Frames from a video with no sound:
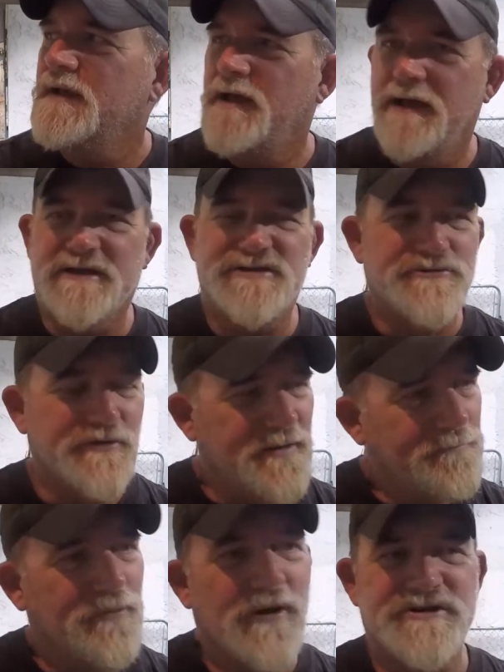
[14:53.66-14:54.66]

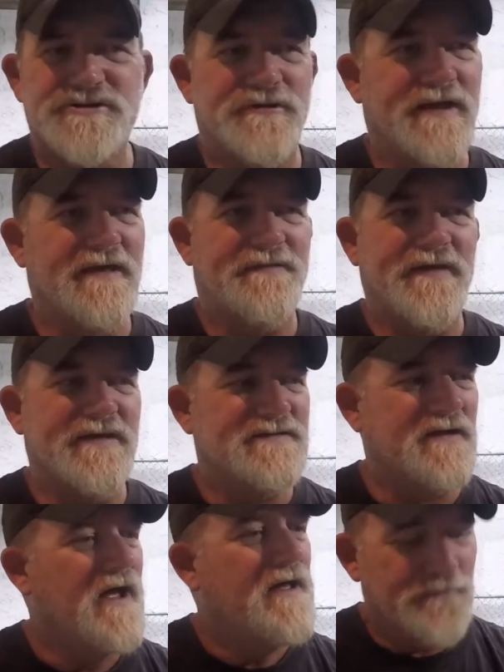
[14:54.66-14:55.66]
Extreme pressure to get things
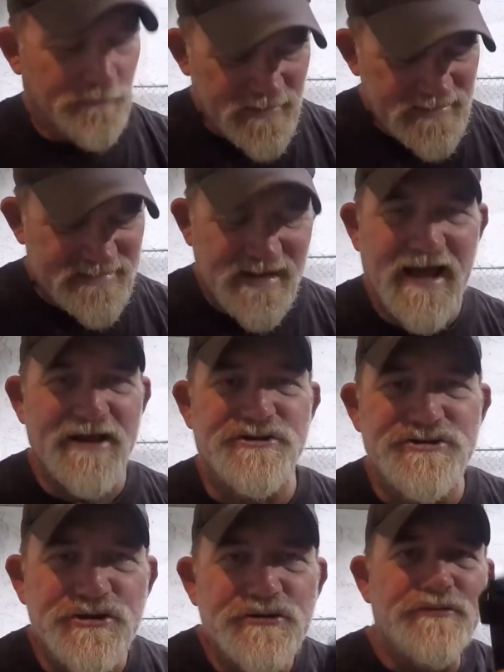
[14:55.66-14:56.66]
done. The reason I
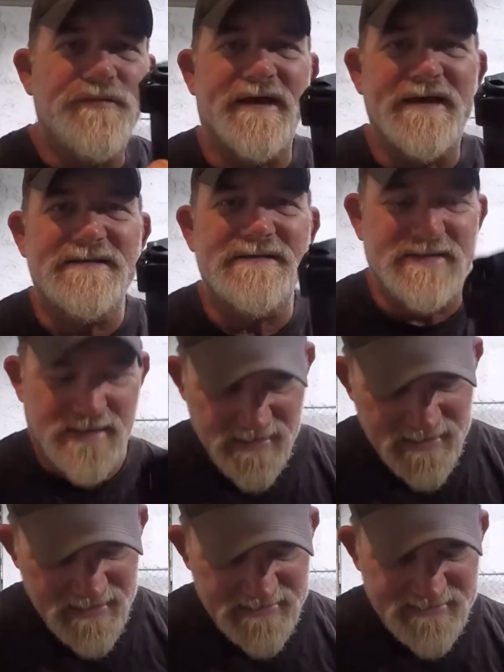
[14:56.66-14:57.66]
do this
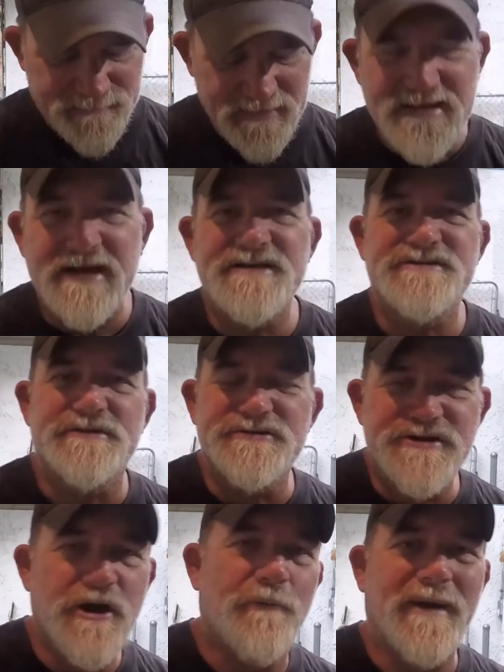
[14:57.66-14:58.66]
is because there's
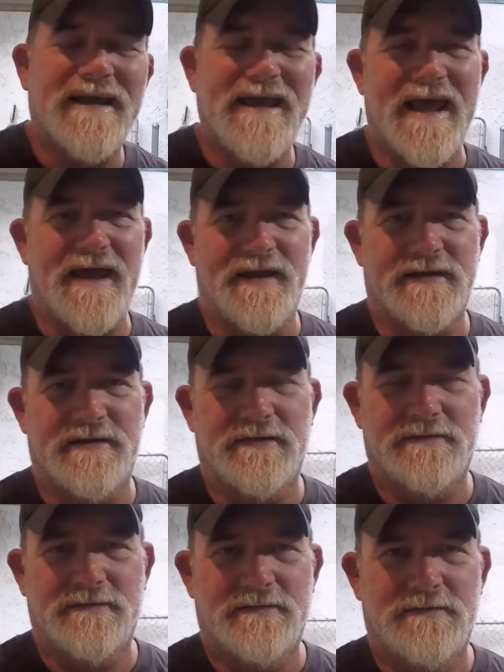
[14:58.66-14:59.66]
no mechanic
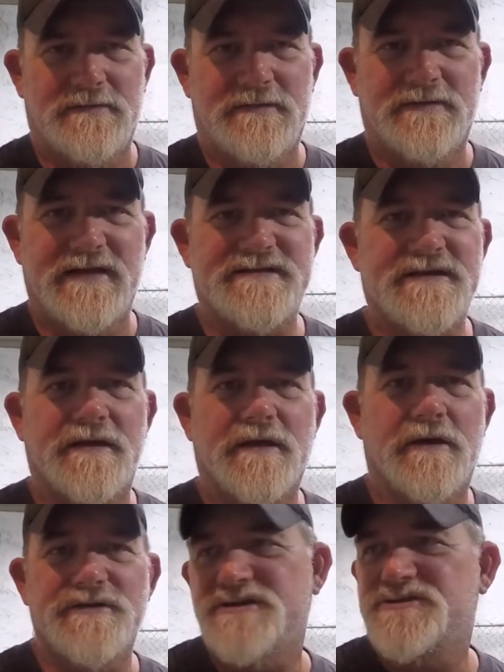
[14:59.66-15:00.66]
that's going to
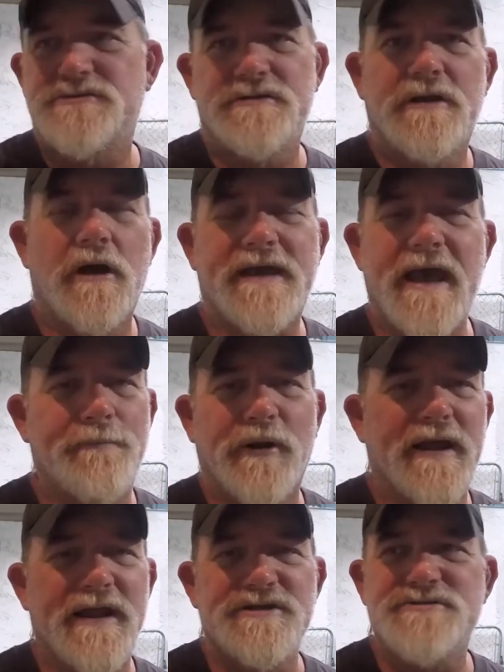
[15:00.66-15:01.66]
go, just, okay, bring
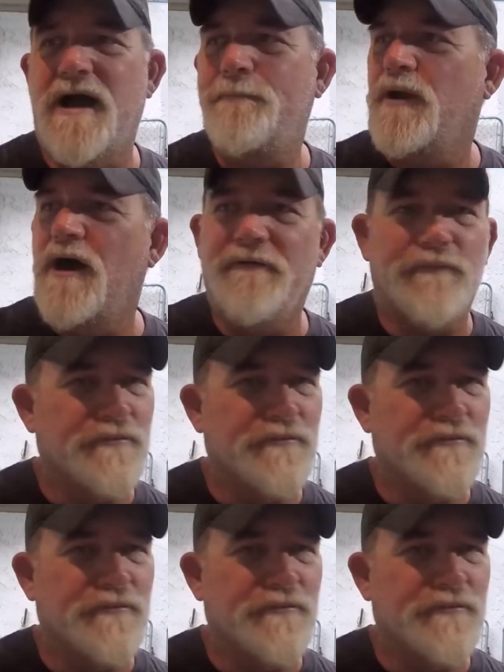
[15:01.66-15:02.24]
it in, drop it off.